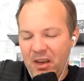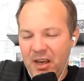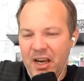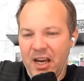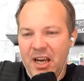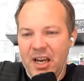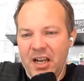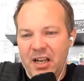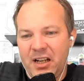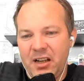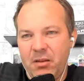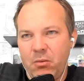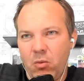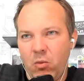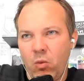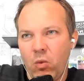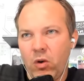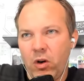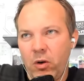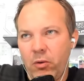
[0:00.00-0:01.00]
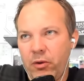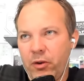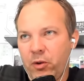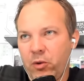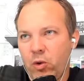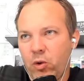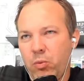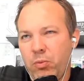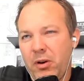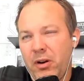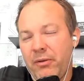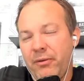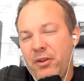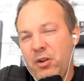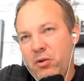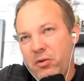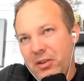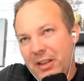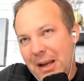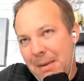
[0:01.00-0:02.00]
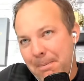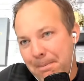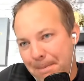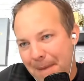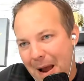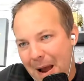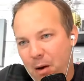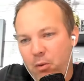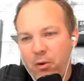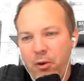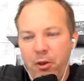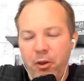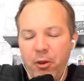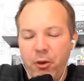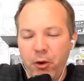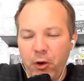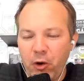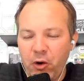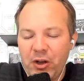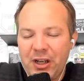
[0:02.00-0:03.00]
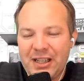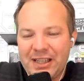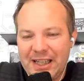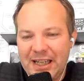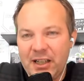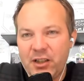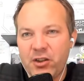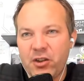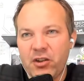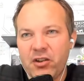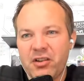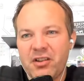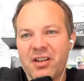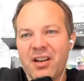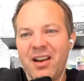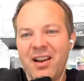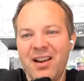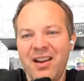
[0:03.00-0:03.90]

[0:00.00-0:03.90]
and work with a group of usually about thirty teachers